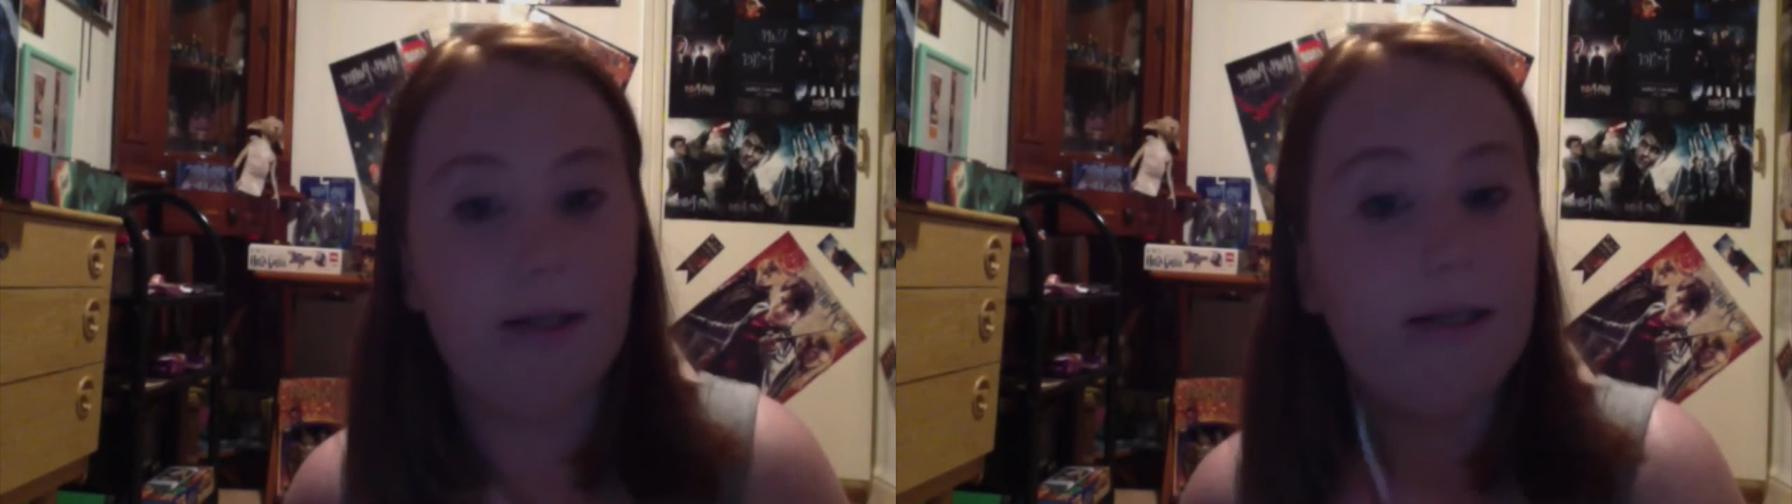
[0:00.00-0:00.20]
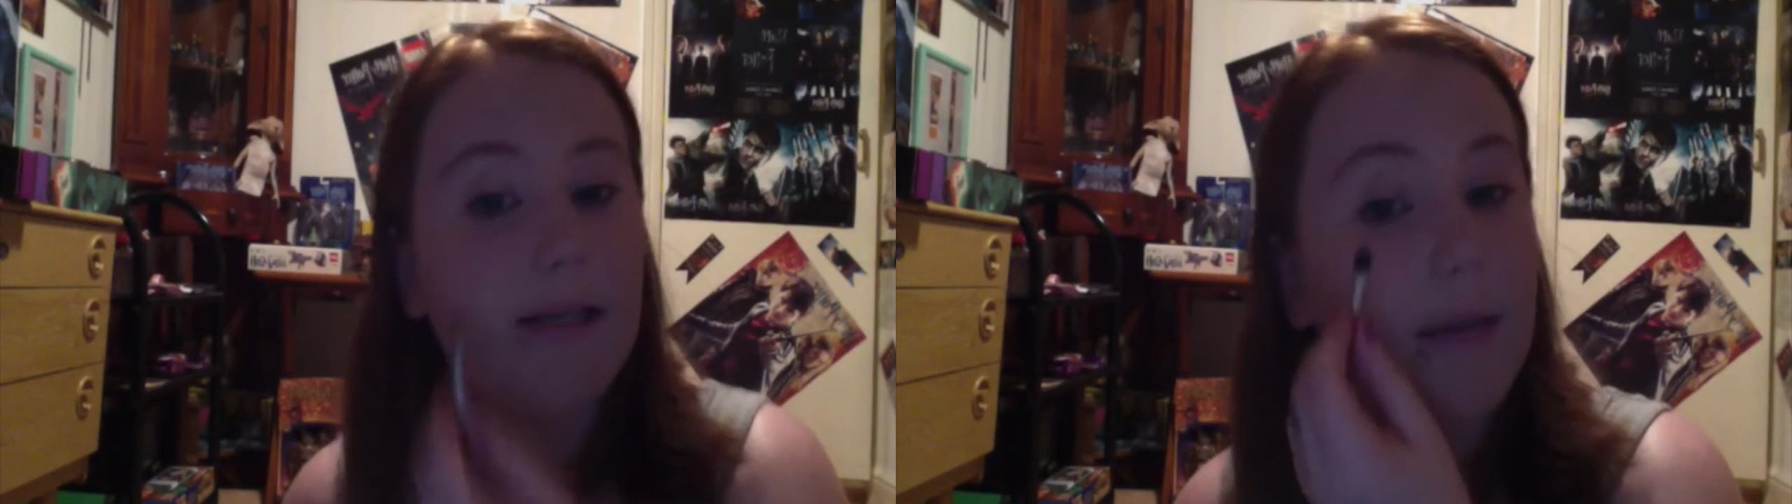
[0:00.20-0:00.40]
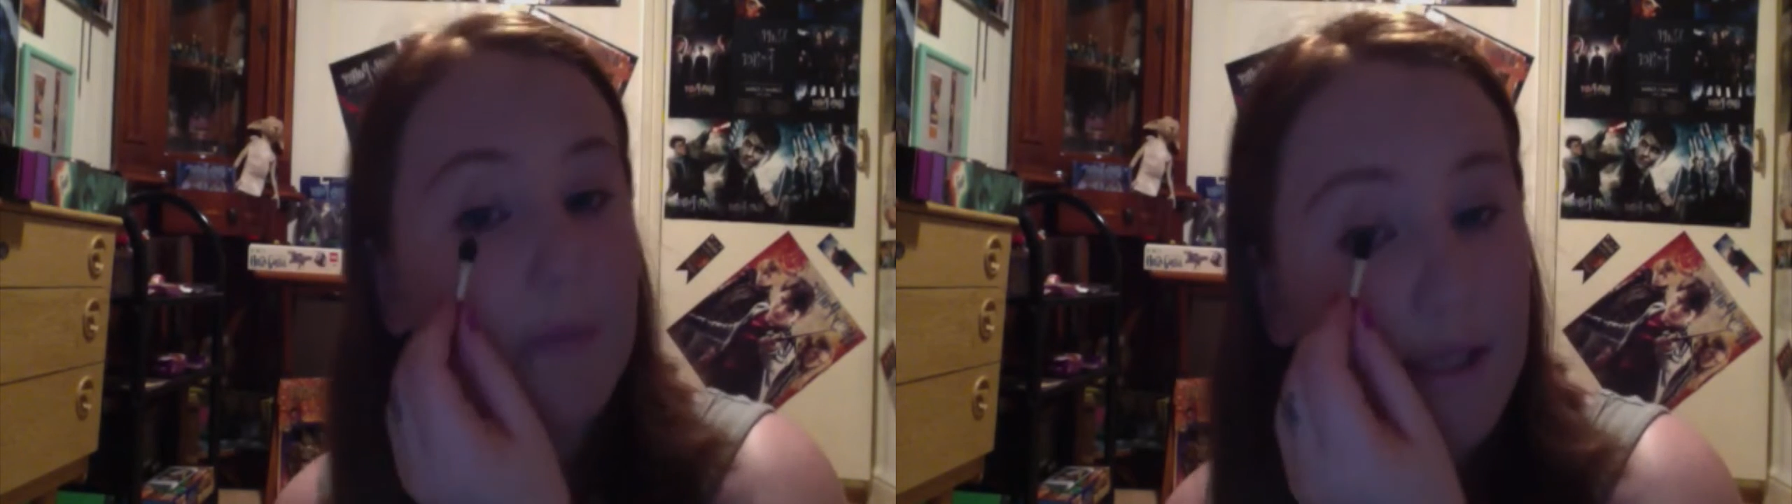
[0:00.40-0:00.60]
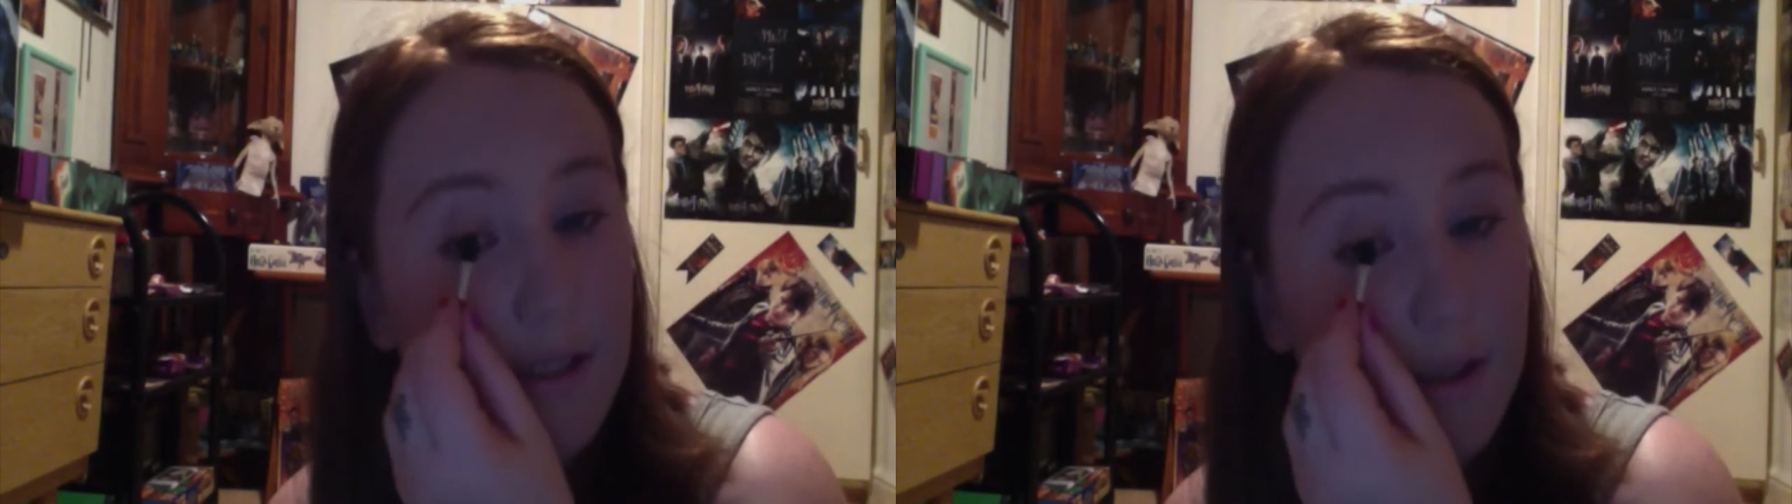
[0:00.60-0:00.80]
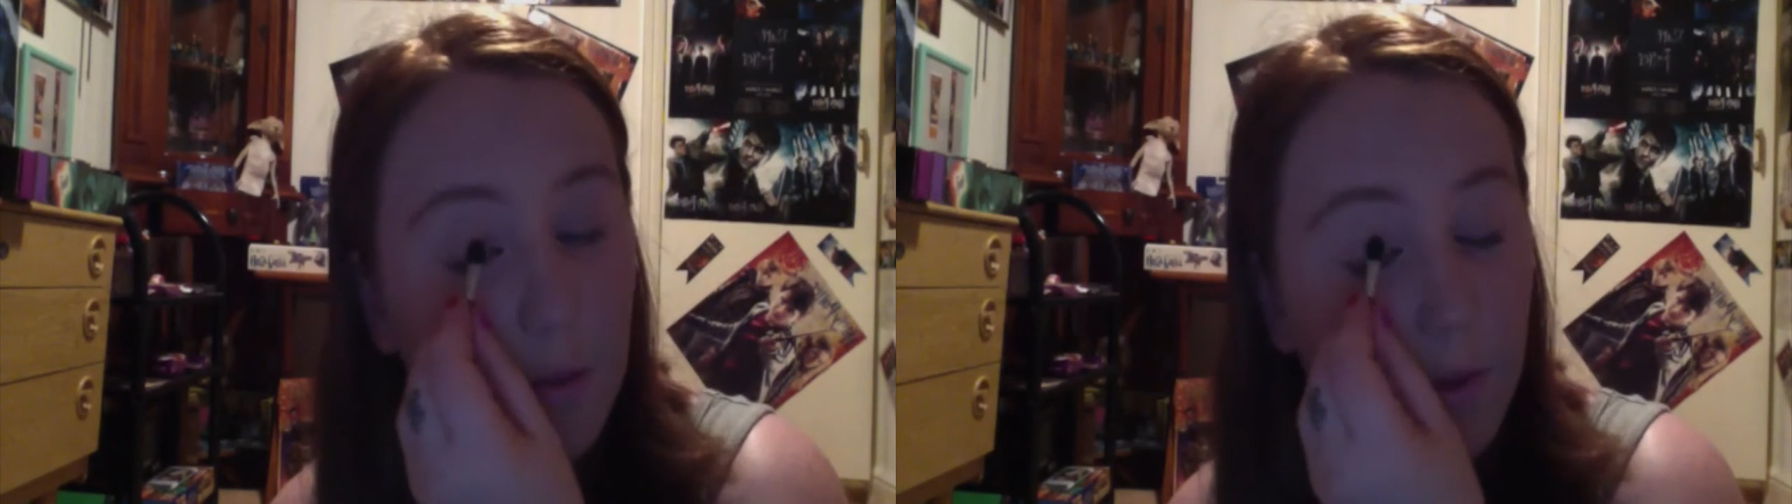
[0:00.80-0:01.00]
same as I
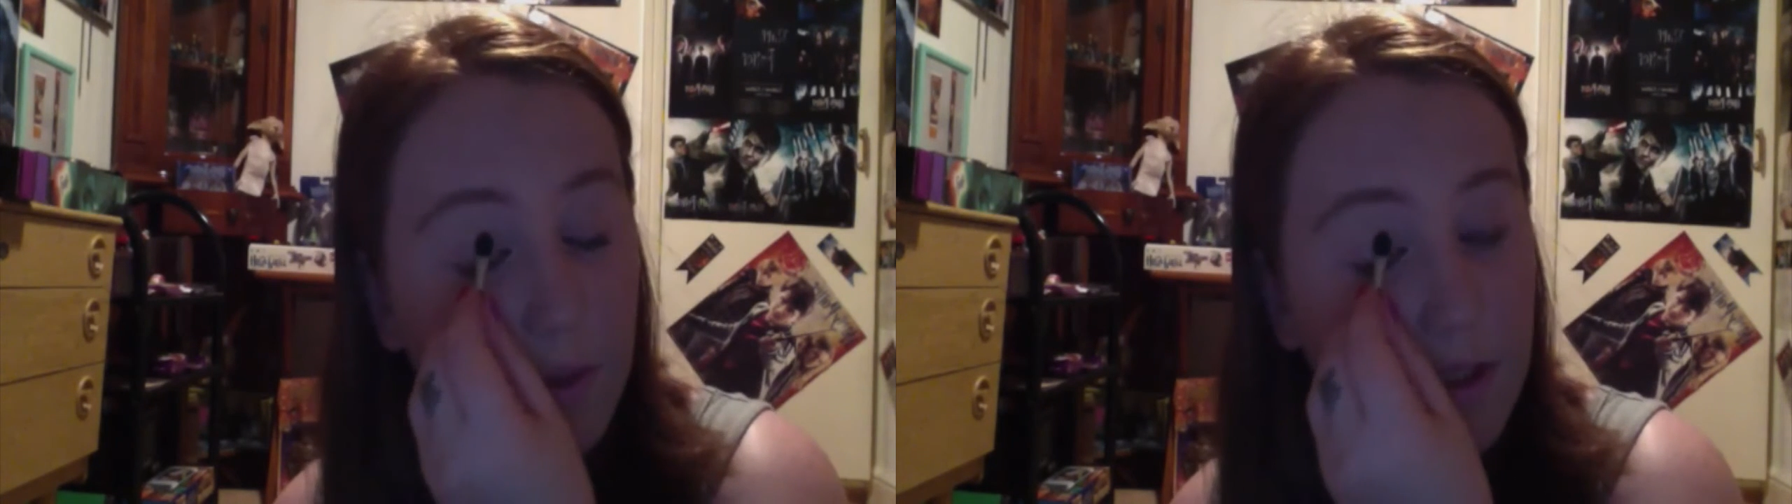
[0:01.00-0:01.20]
did when we